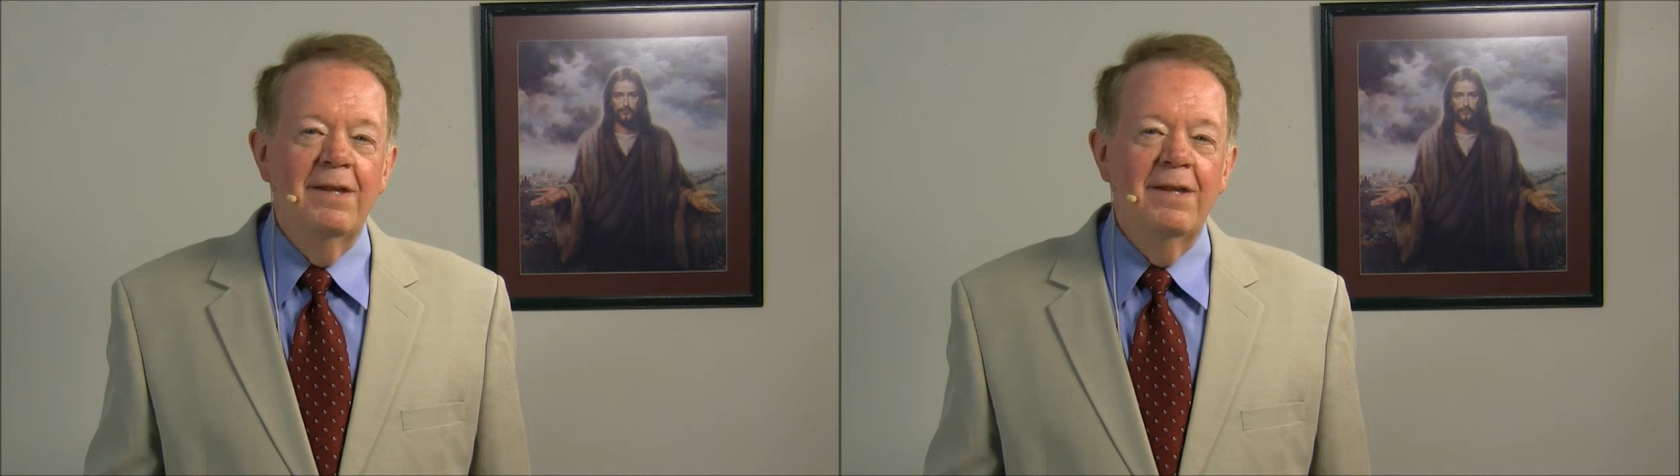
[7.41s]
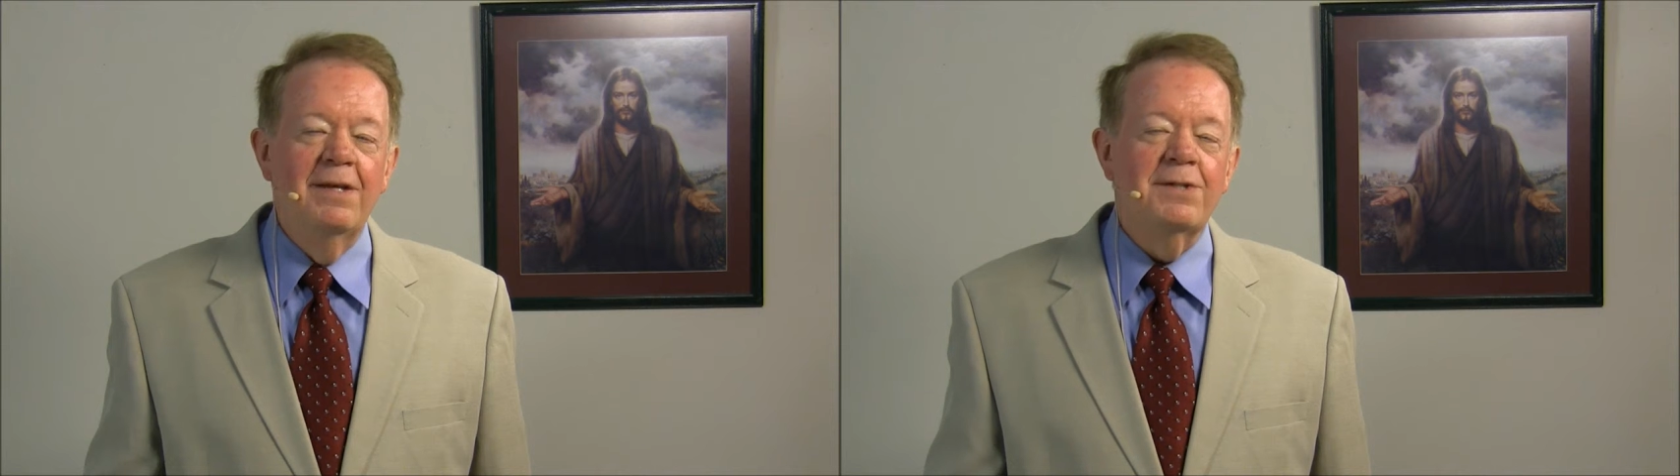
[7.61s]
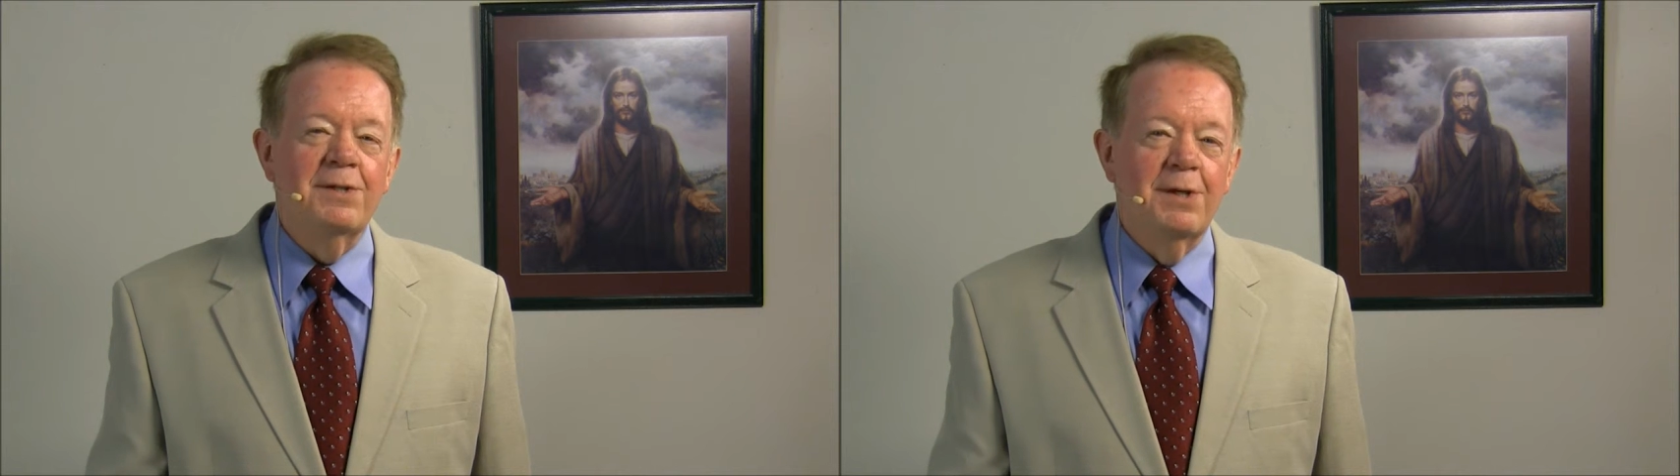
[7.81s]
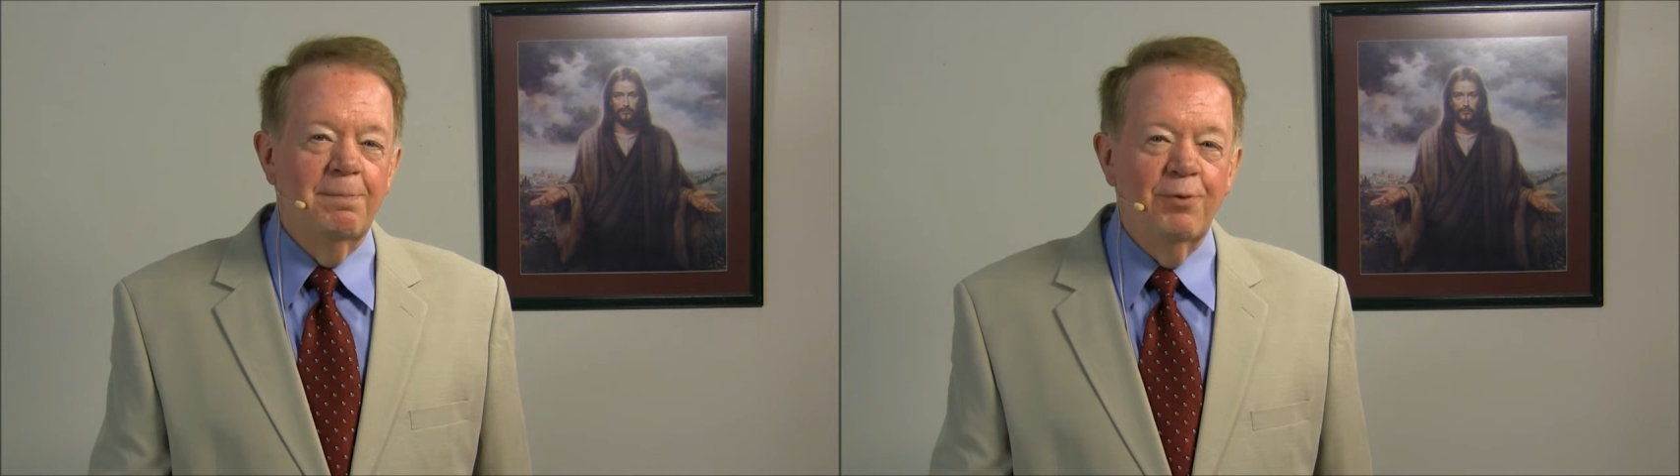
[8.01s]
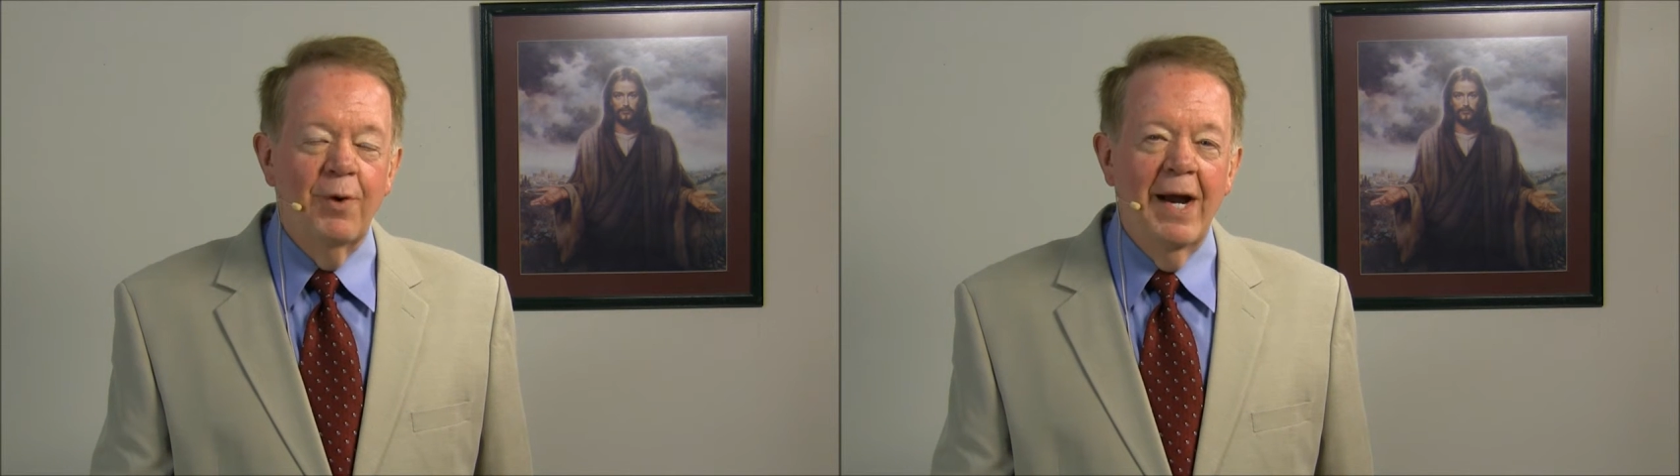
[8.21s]
This is a
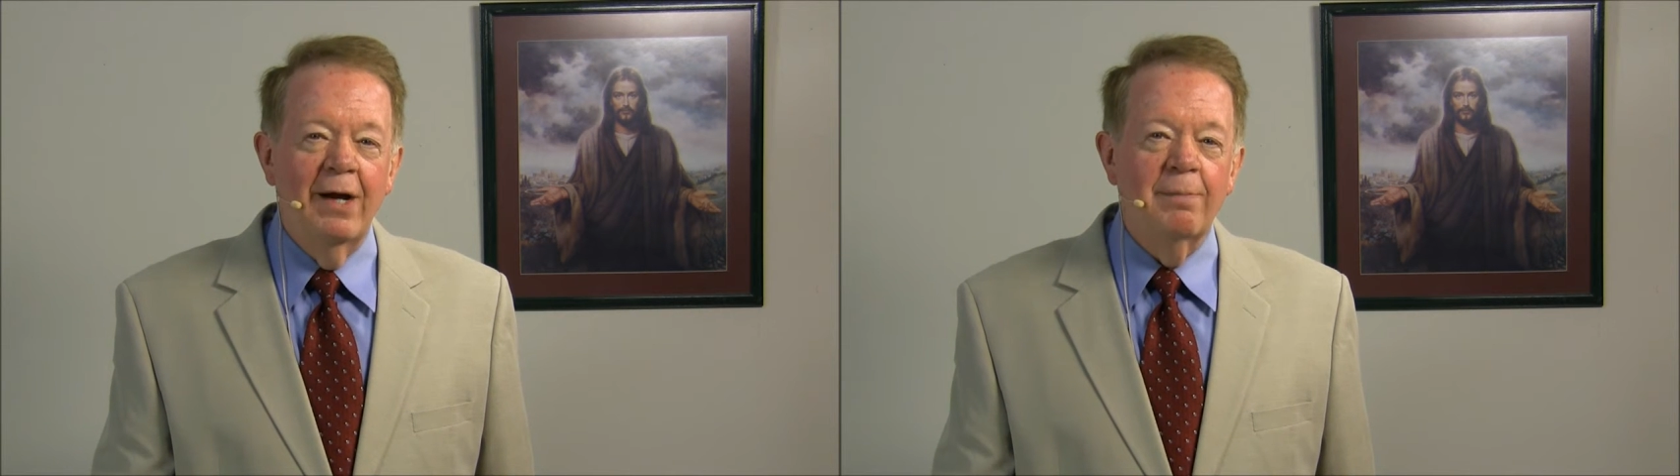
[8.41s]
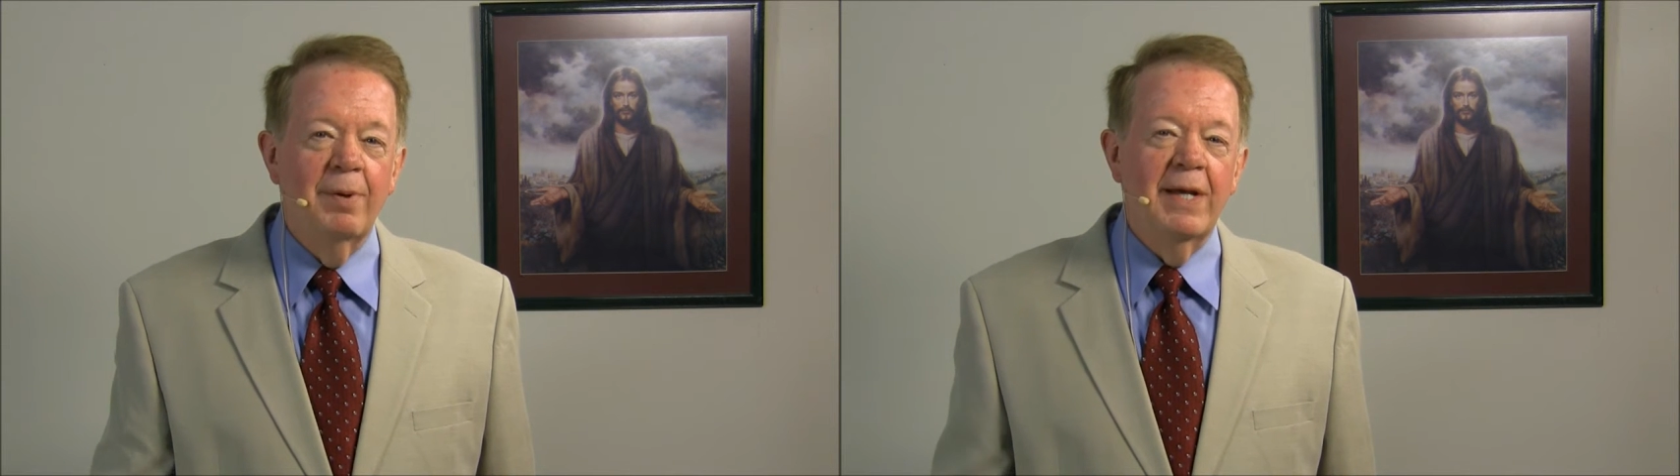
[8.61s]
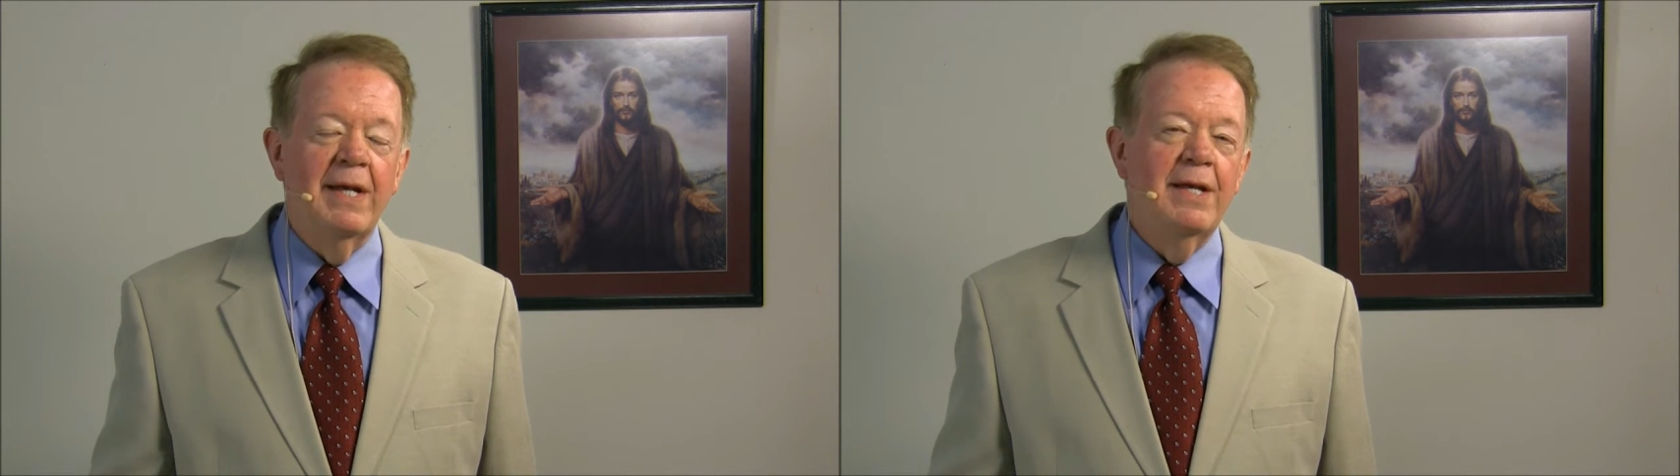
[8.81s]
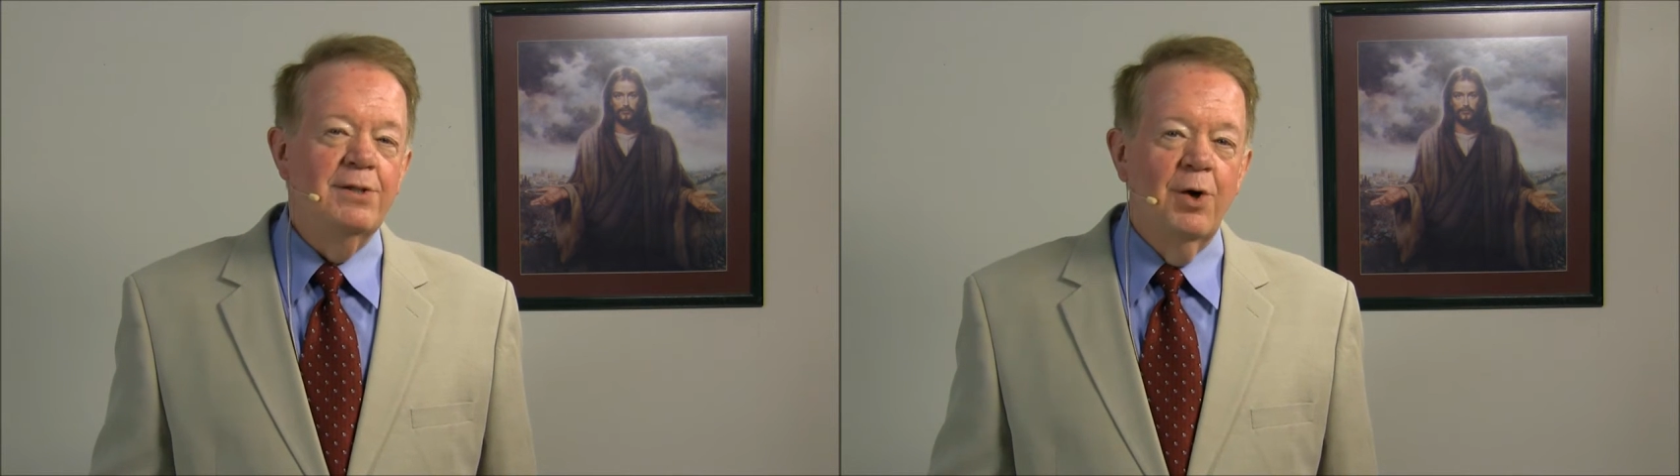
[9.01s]
prayer, but it is